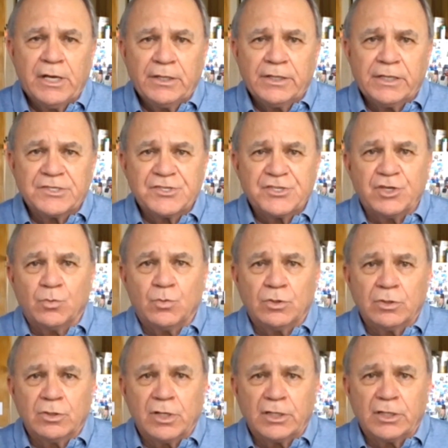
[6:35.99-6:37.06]
that still
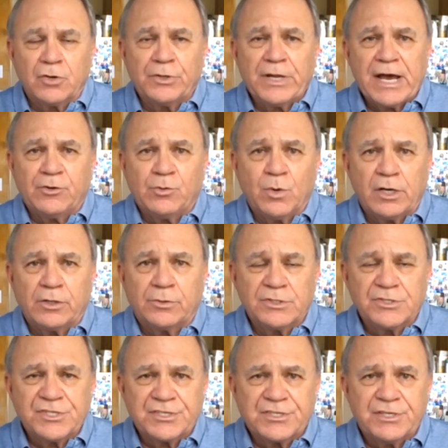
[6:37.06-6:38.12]
will go down to
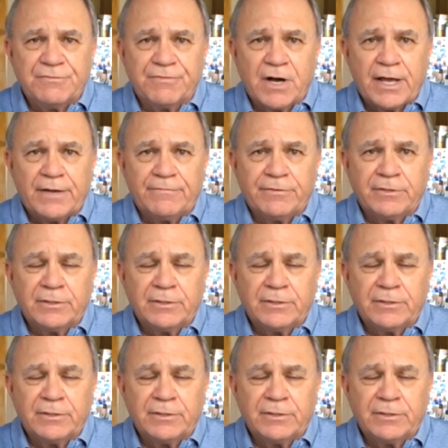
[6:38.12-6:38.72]
165?